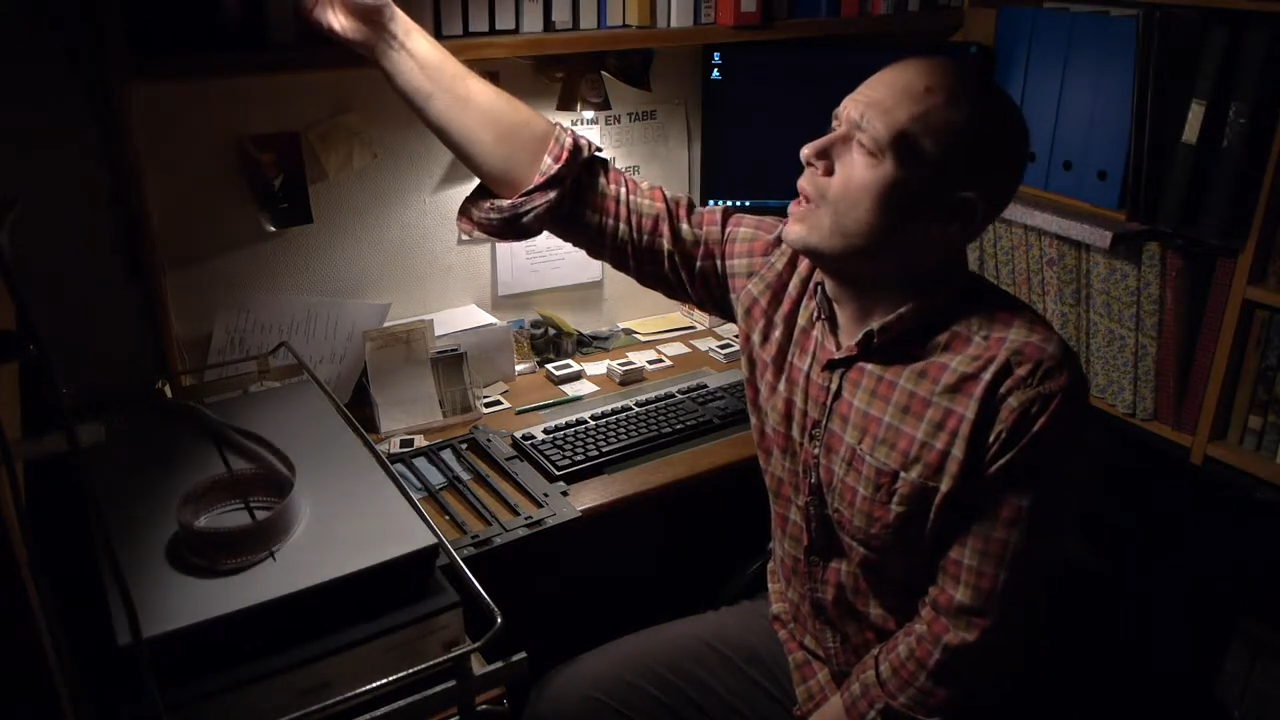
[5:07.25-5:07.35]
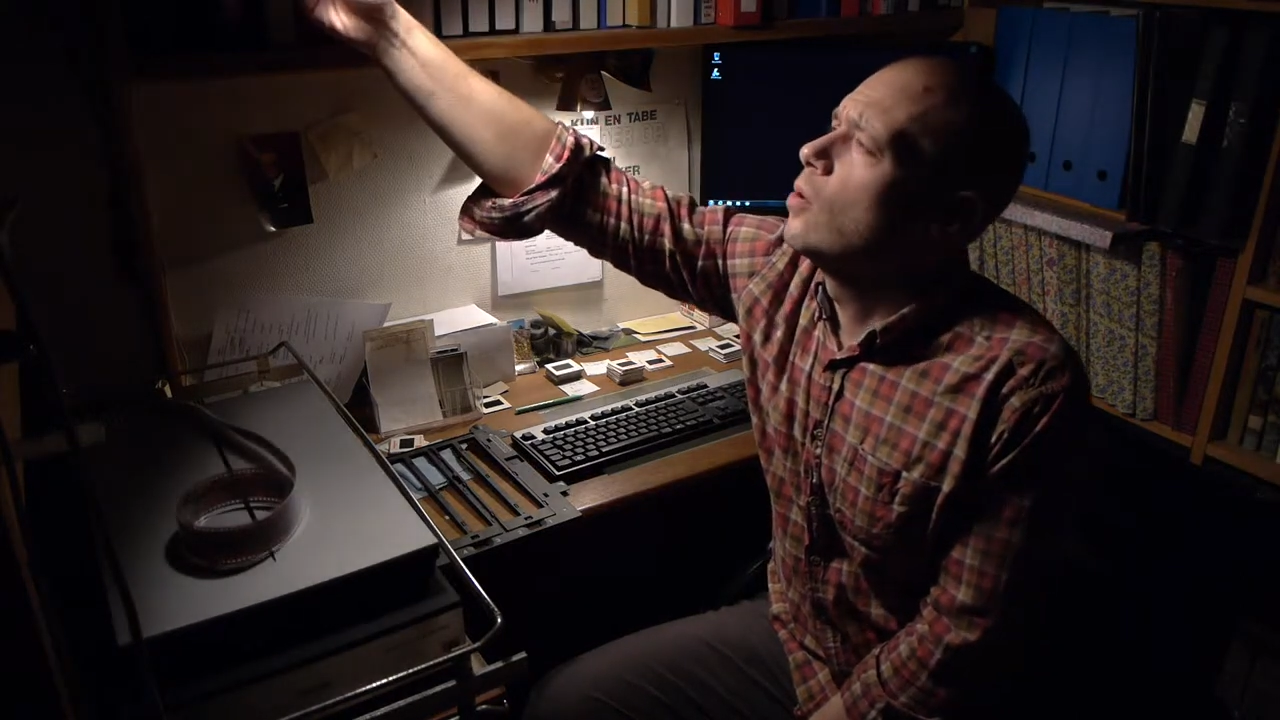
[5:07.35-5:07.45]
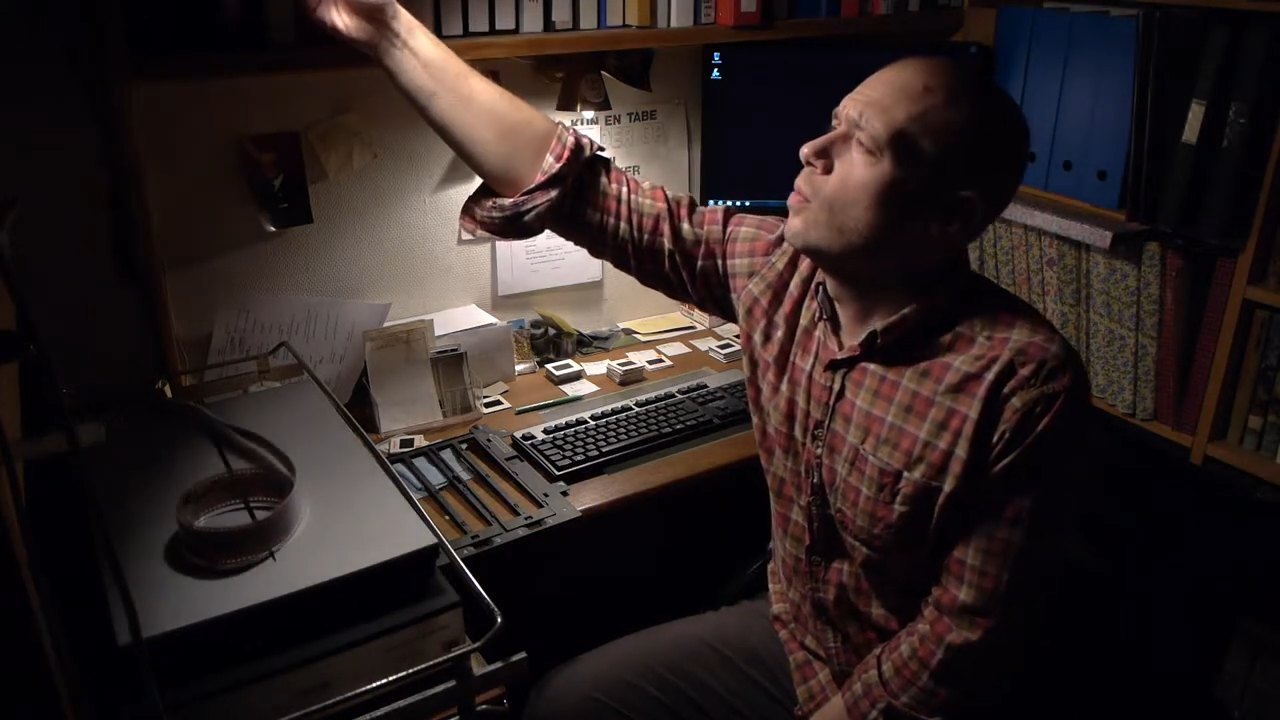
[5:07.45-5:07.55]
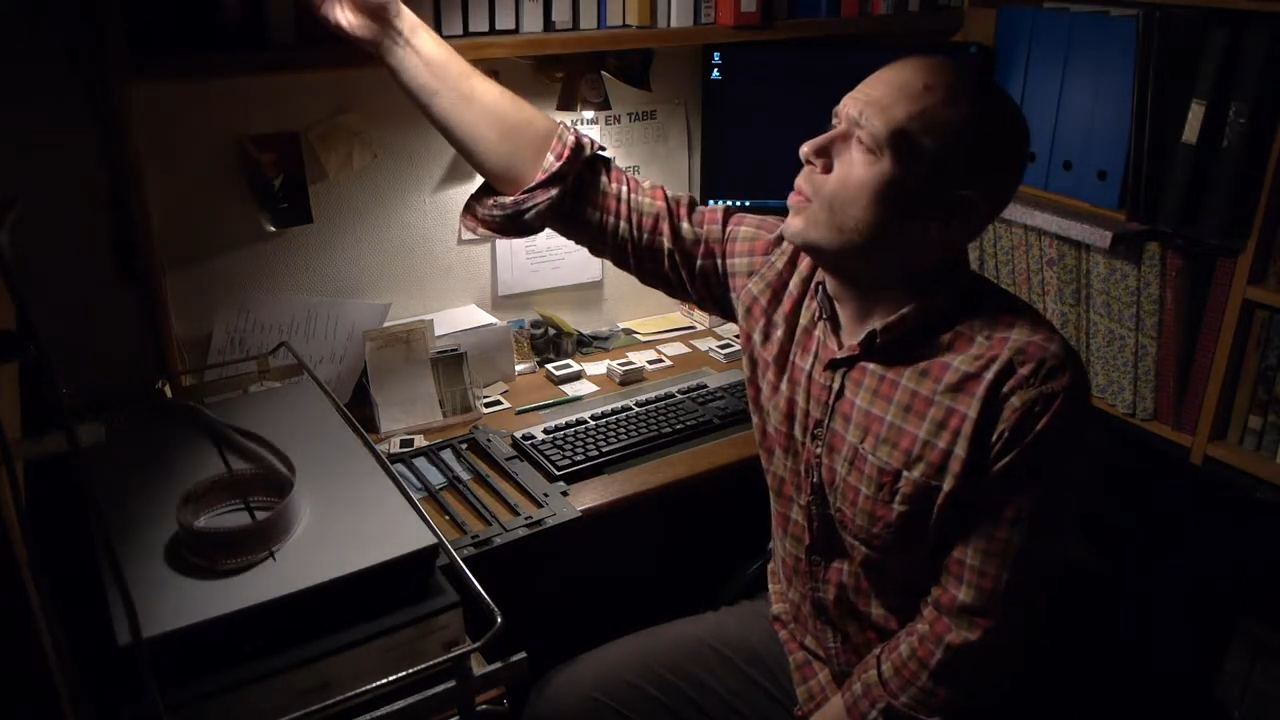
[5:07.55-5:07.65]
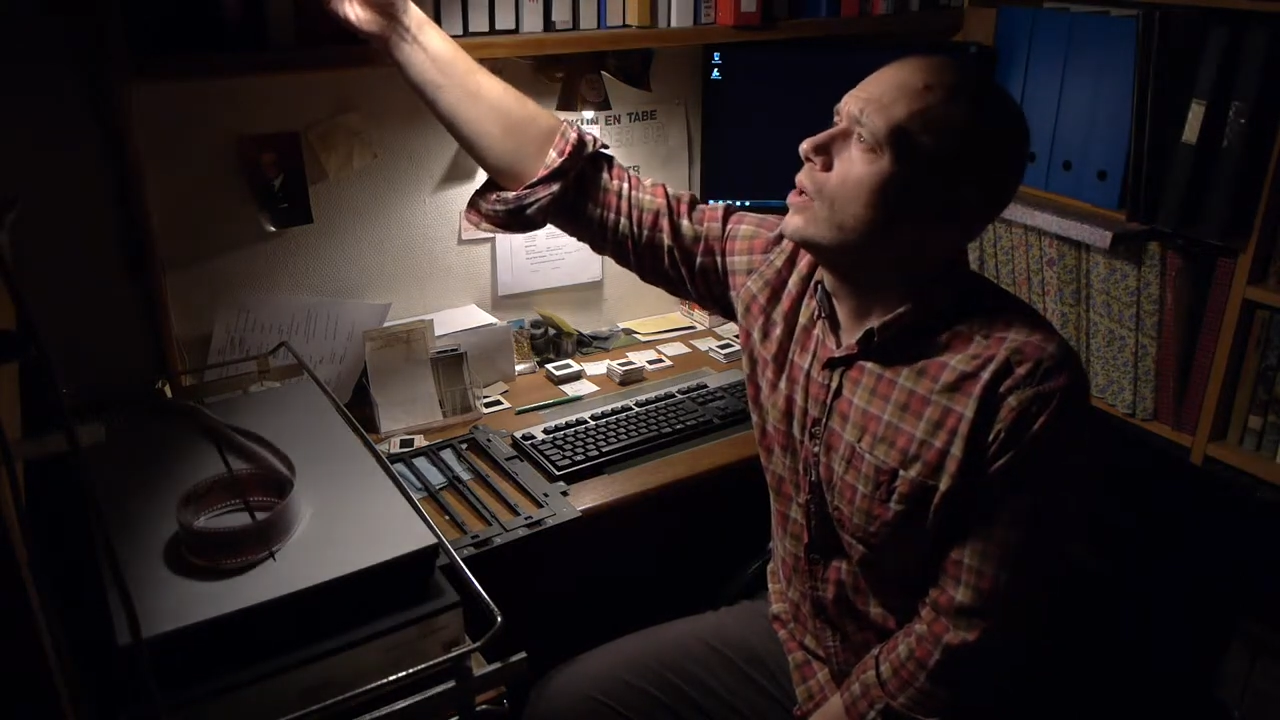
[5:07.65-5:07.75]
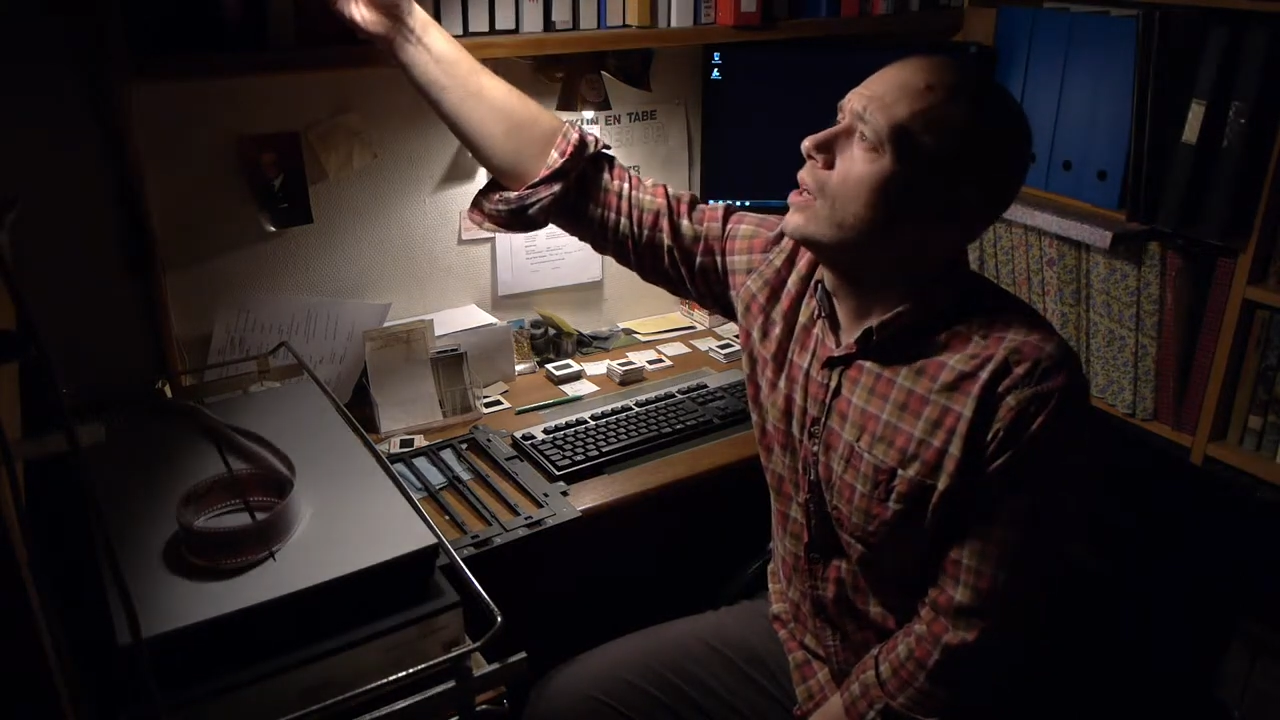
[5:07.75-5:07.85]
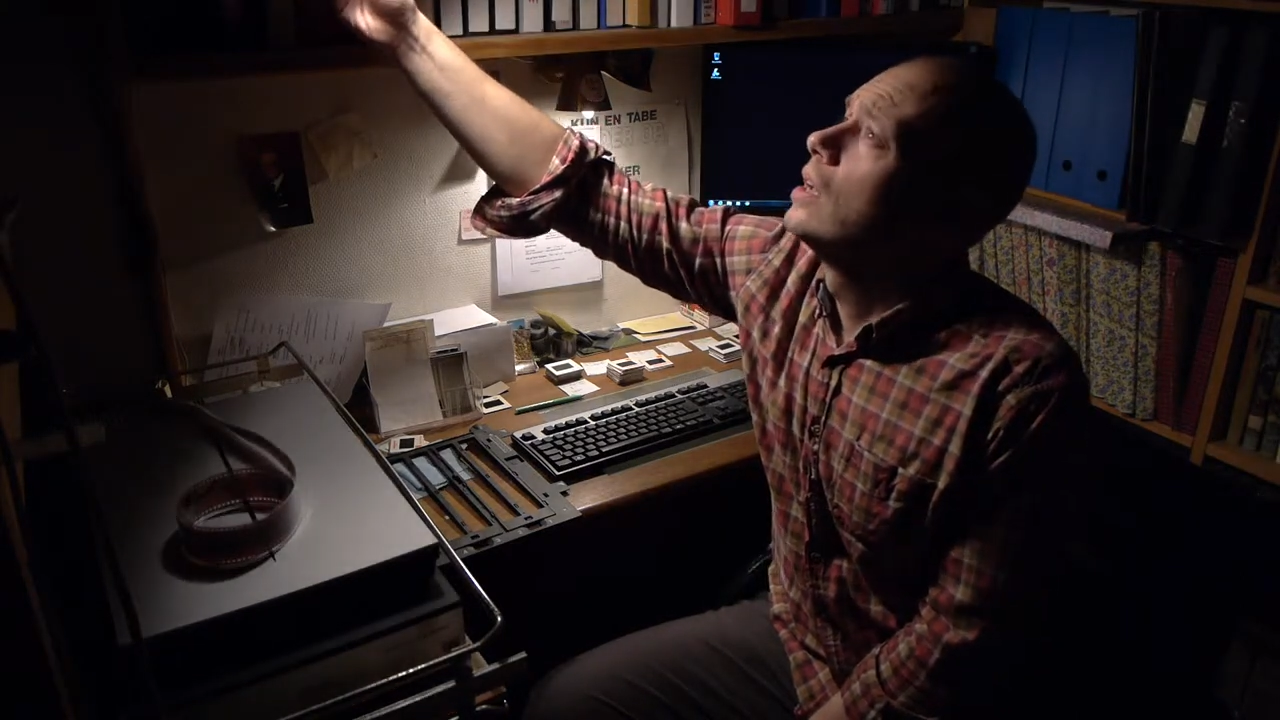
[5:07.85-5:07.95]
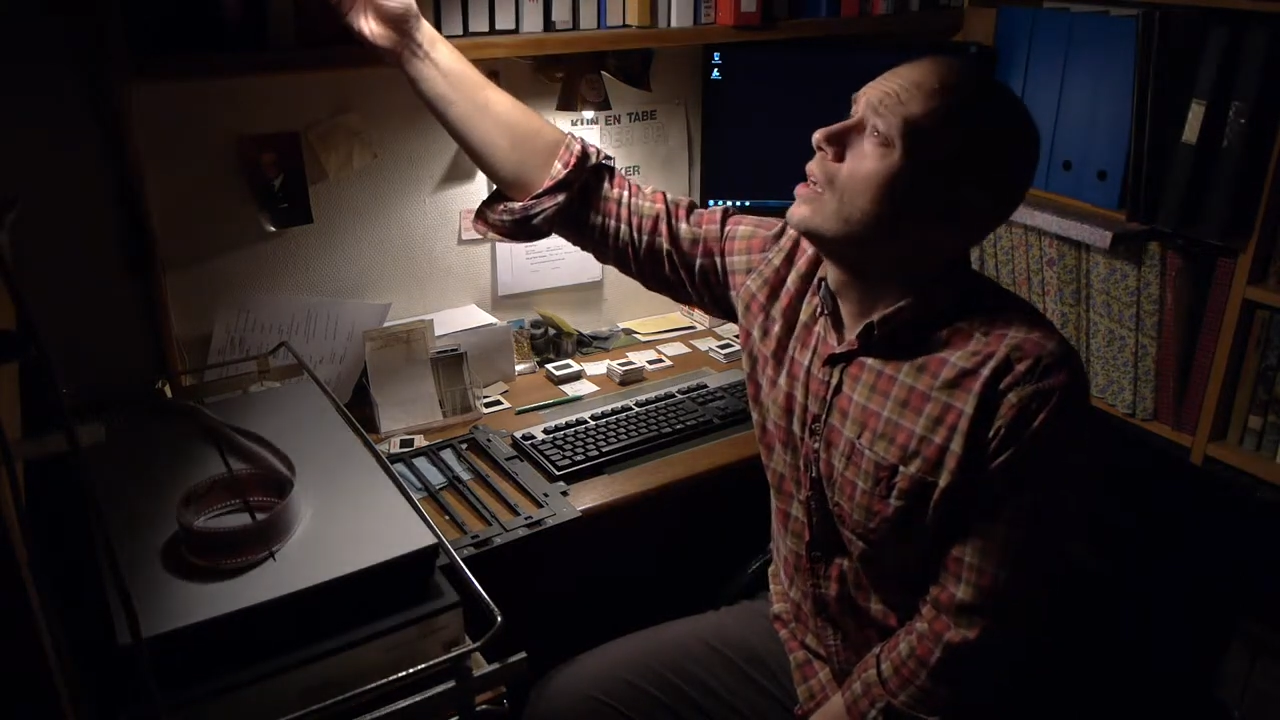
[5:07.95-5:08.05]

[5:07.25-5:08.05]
notebook,